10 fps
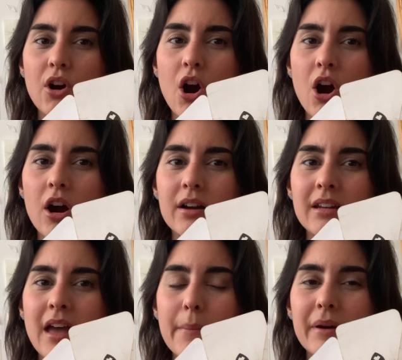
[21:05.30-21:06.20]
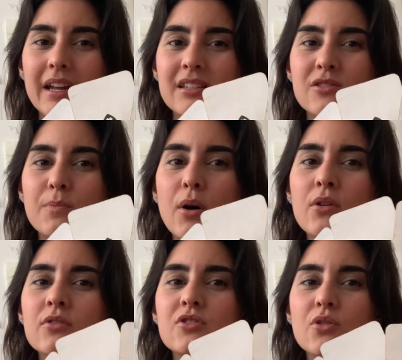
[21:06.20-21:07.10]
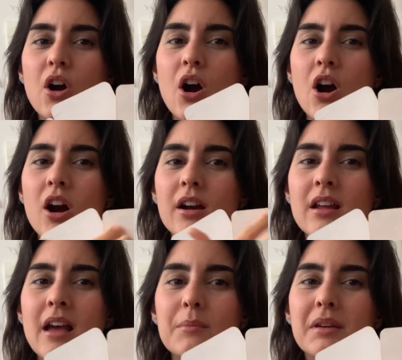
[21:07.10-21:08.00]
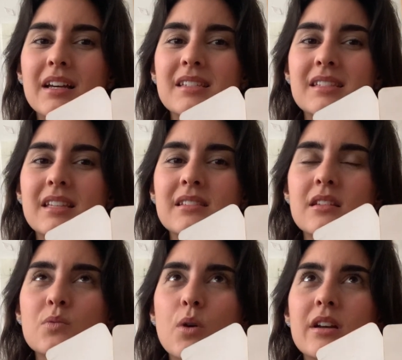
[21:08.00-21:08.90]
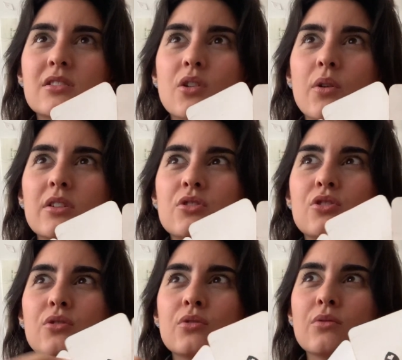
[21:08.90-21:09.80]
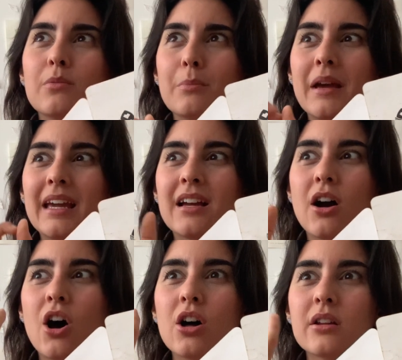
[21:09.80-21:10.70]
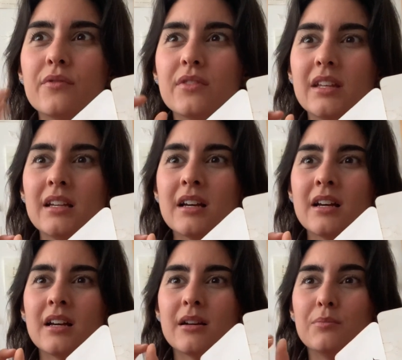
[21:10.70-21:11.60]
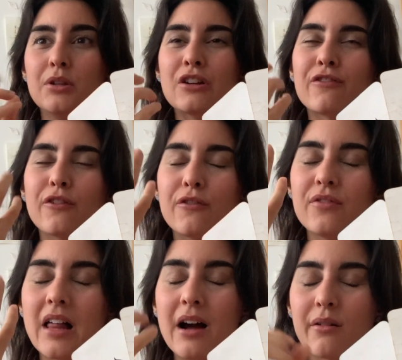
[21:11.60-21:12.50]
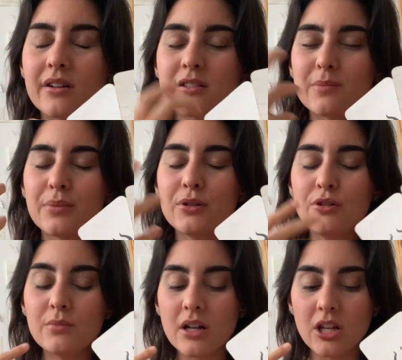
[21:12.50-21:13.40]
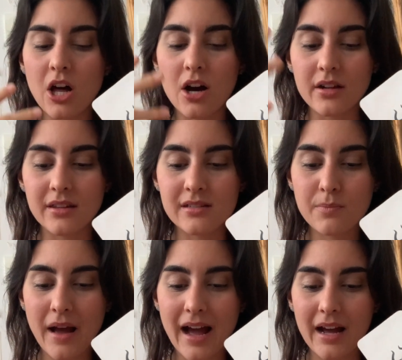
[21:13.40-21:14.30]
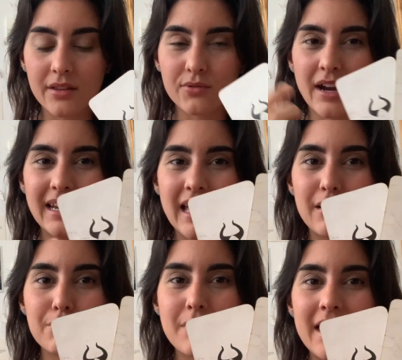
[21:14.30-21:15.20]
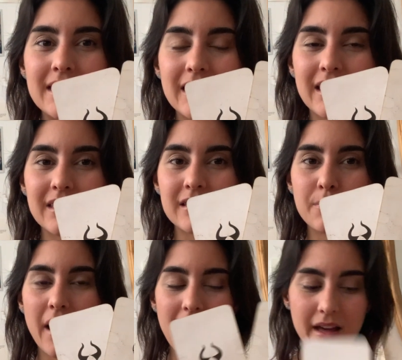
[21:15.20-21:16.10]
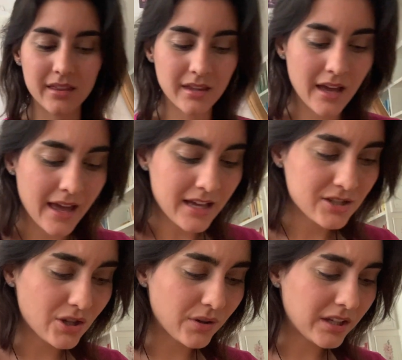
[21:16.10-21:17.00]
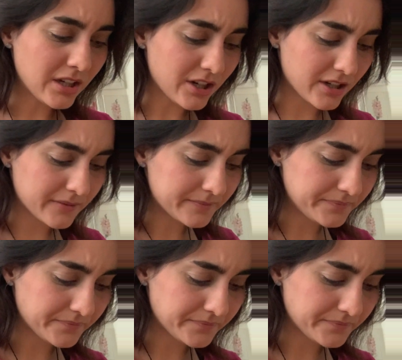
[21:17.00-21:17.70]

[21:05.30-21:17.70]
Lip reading: heart, but expose your heart, because this is what is going to make all of the beautiful flowers bloom along this path, right? And mending this path. So here,